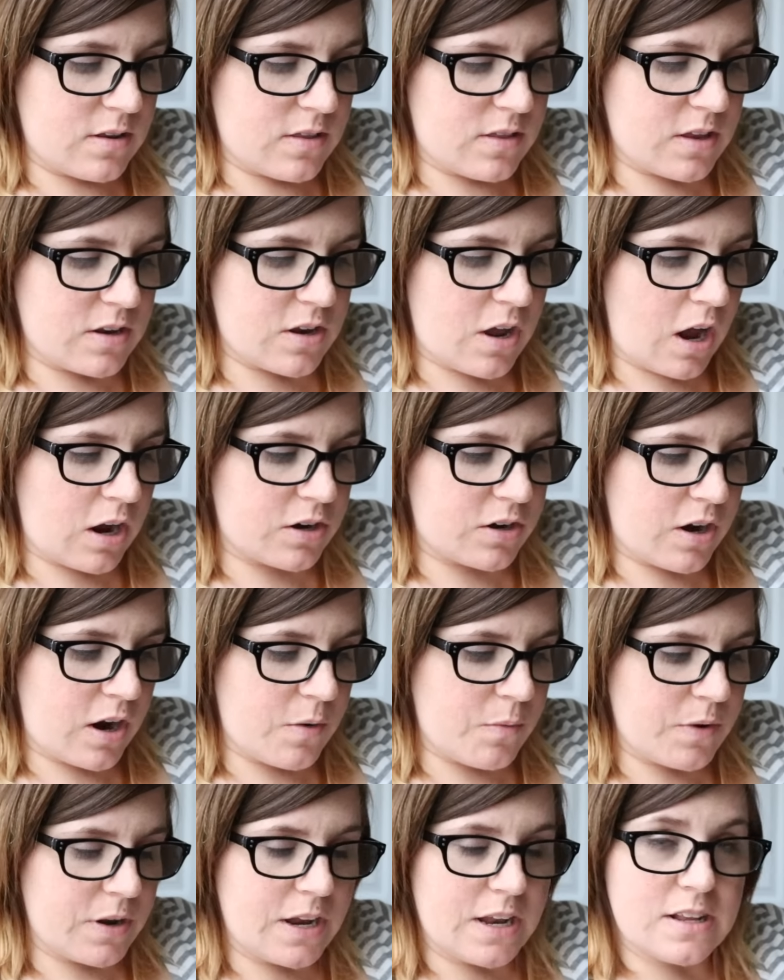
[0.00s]
doctor
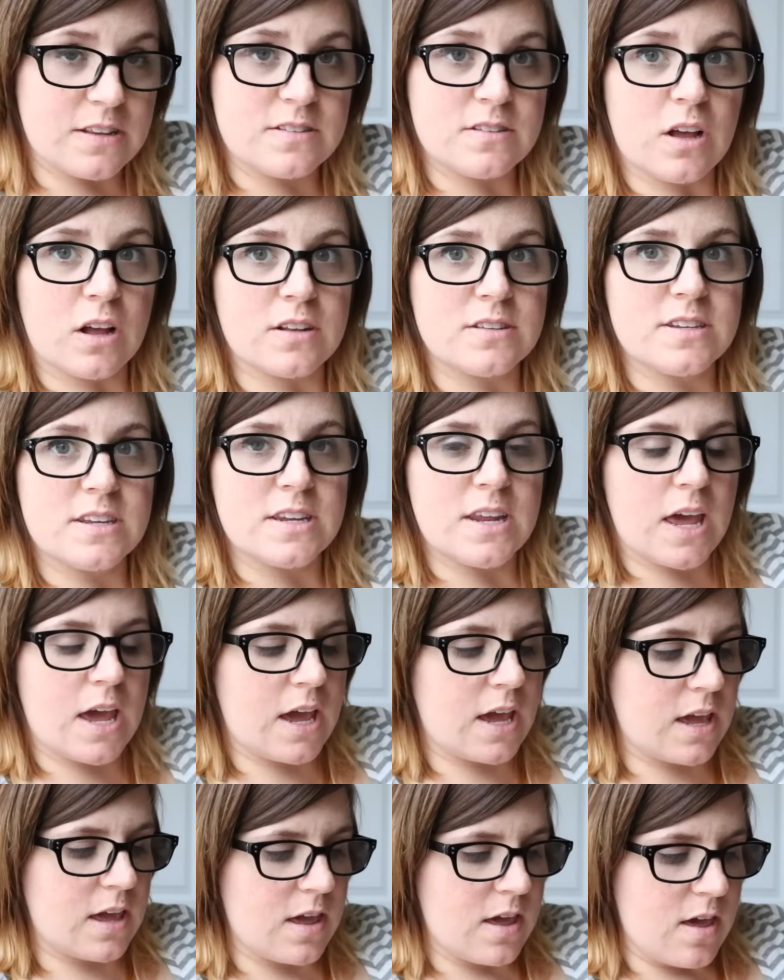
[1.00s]
I went in and saw
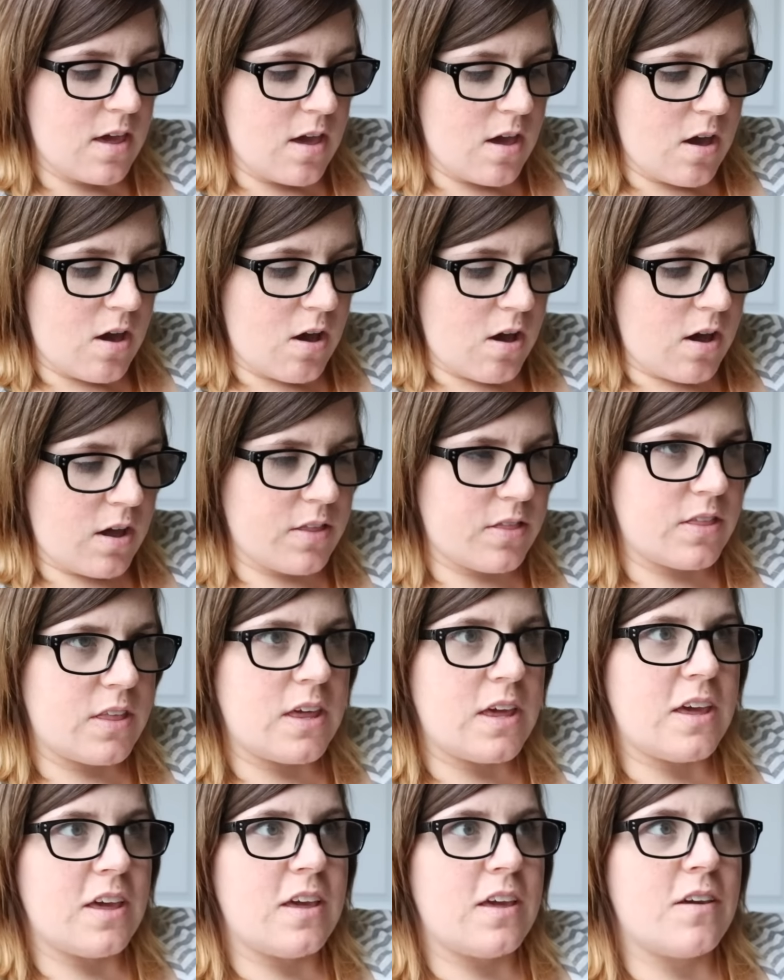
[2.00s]
today on
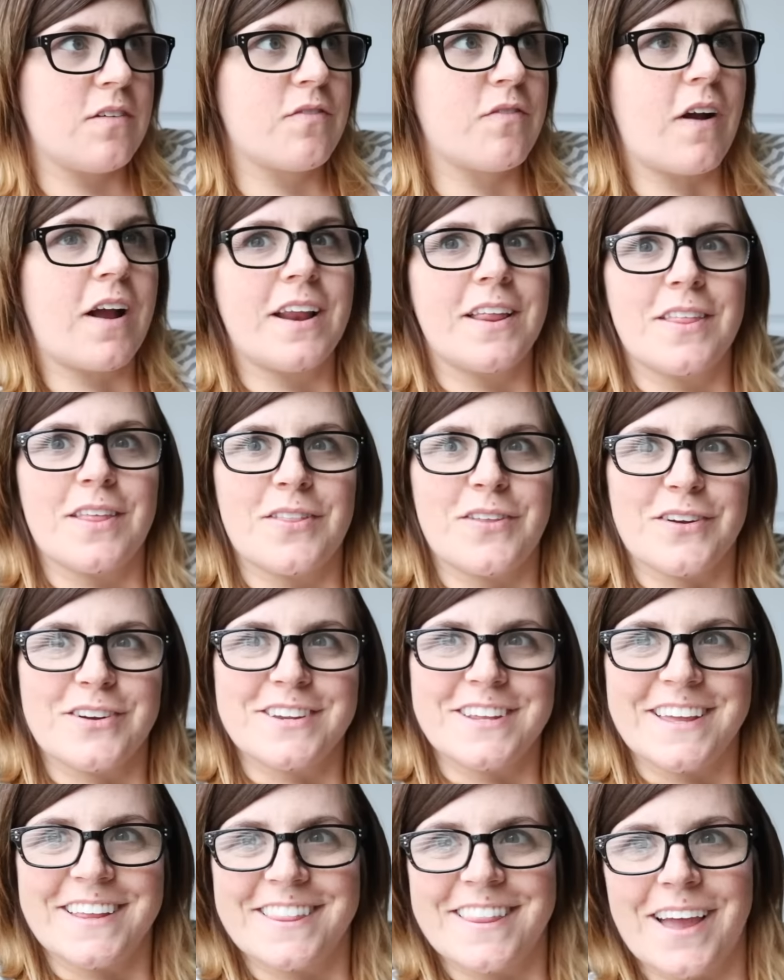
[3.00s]
the Friday the
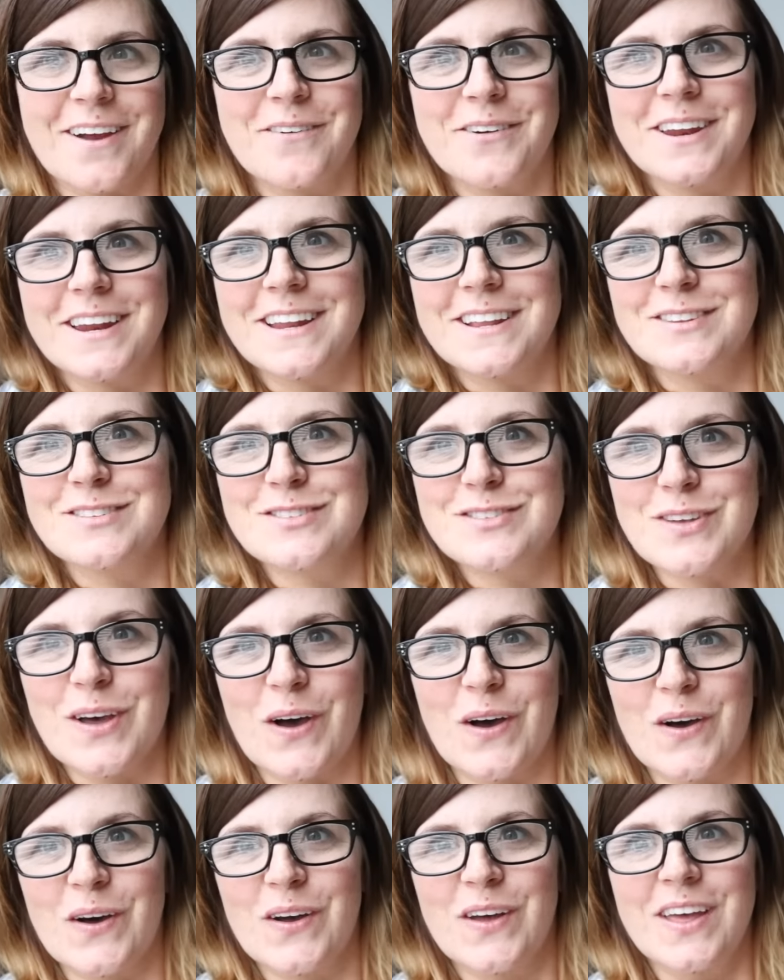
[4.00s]
13th, I went in and
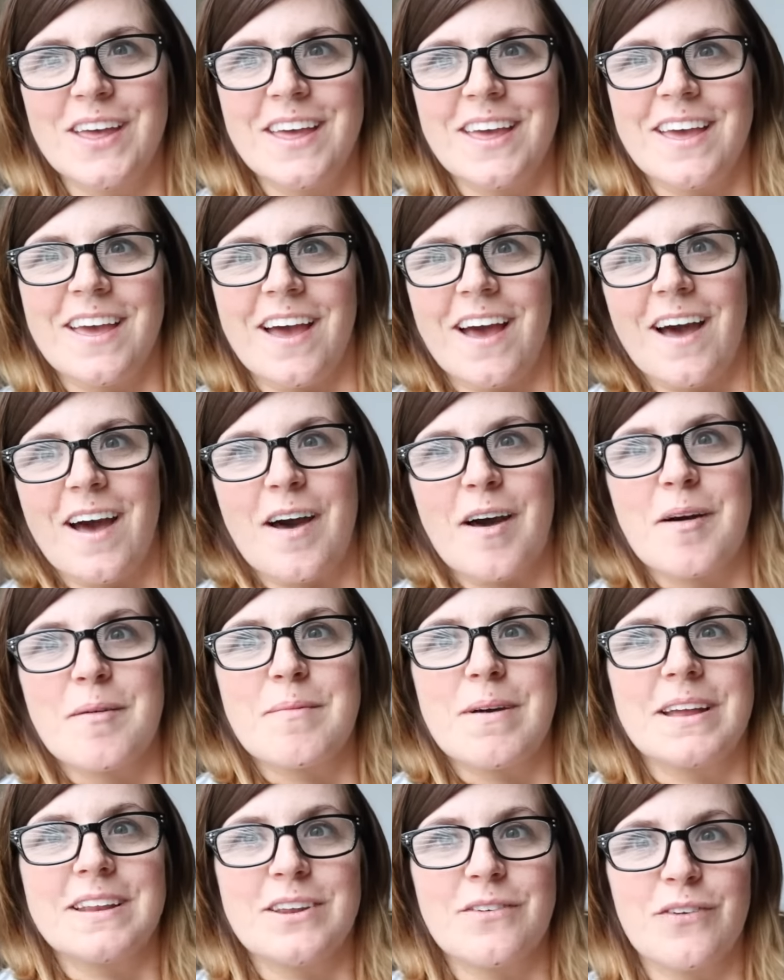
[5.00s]
saw
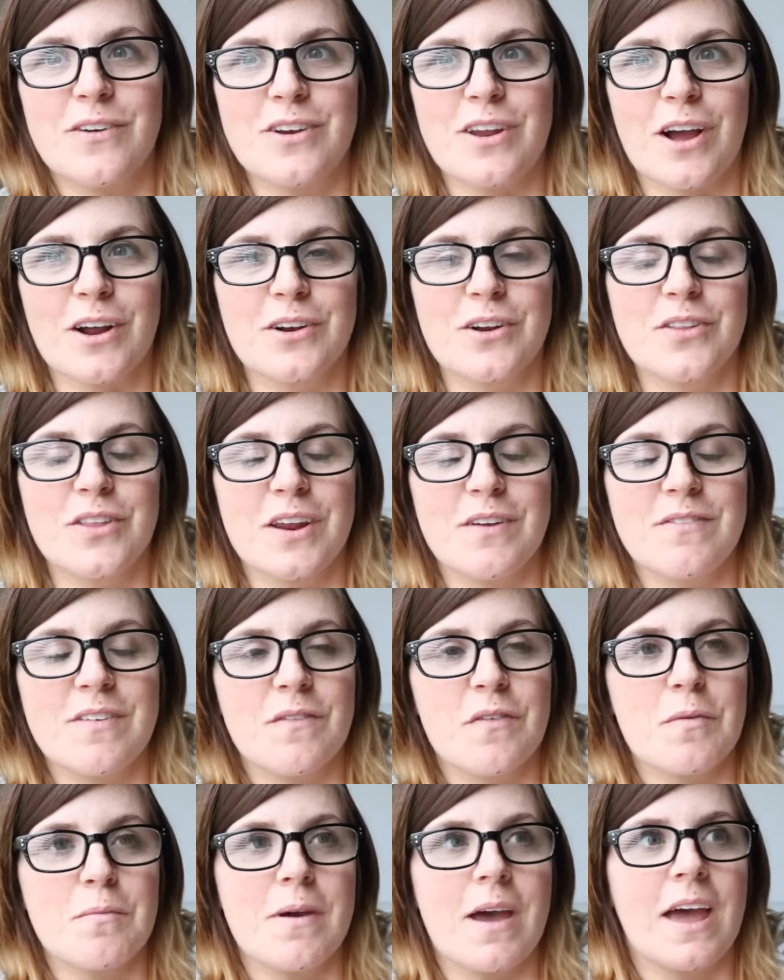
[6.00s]
a different doctor that I've
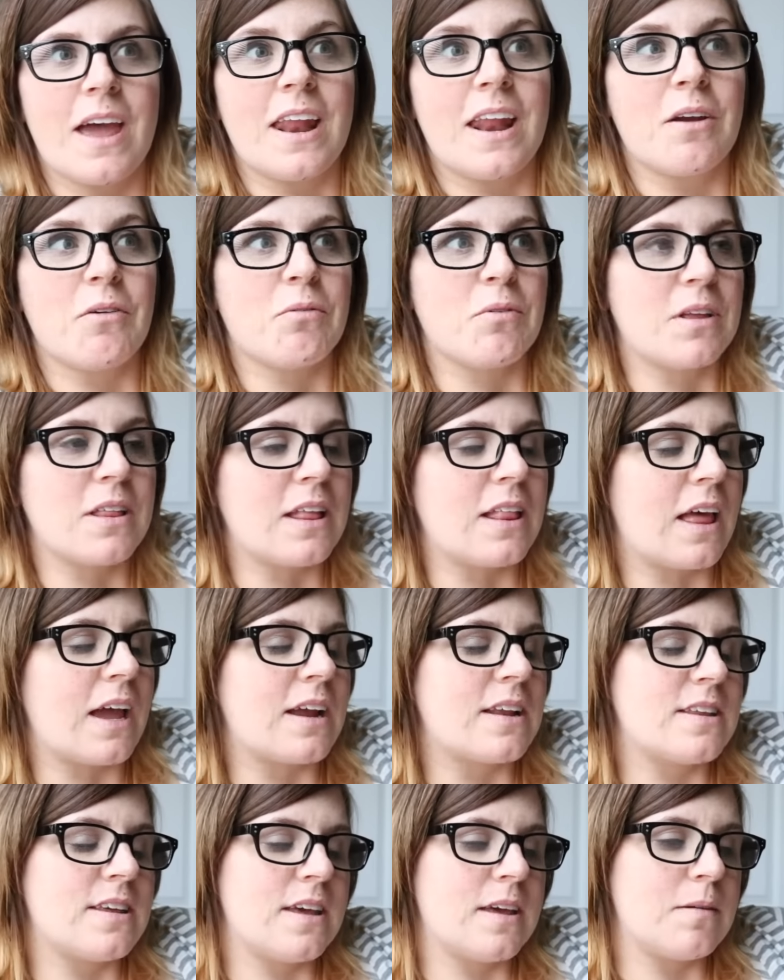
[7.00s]
never met, and I really
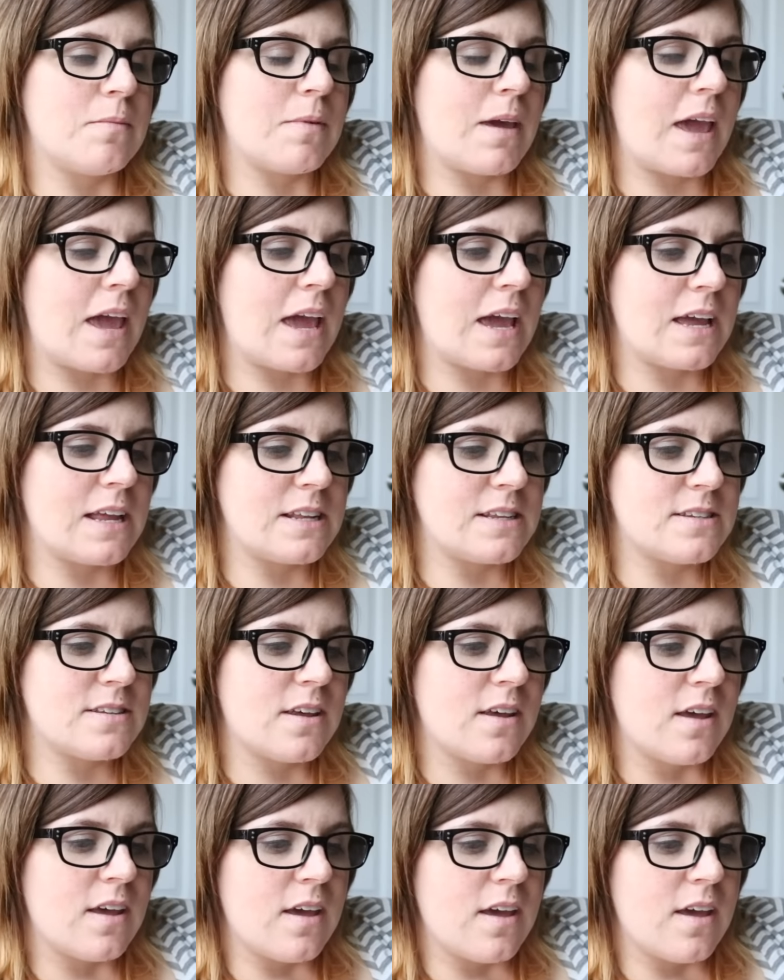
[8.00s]
liked him. And